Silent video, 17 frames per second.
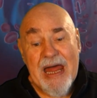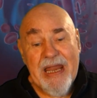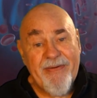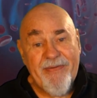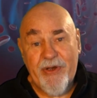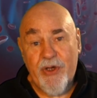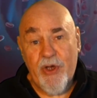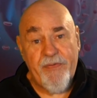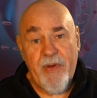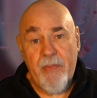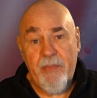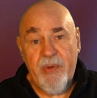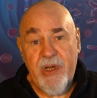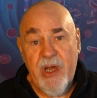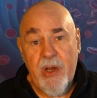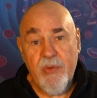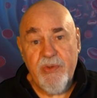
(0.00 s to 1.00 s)
I never know if
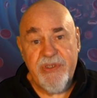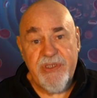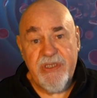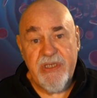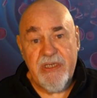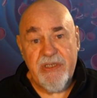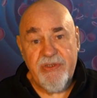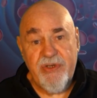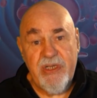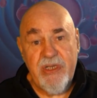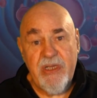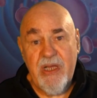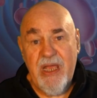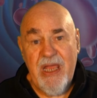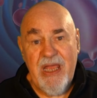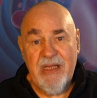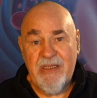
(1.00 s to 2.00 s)
I'm pronouncing this right.
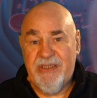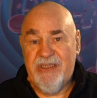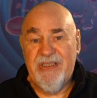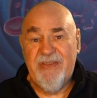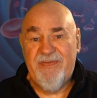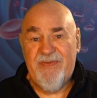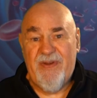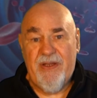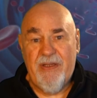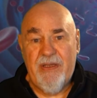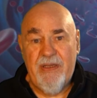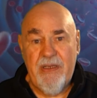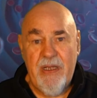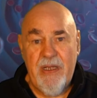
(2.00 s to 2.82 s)
Aylesford.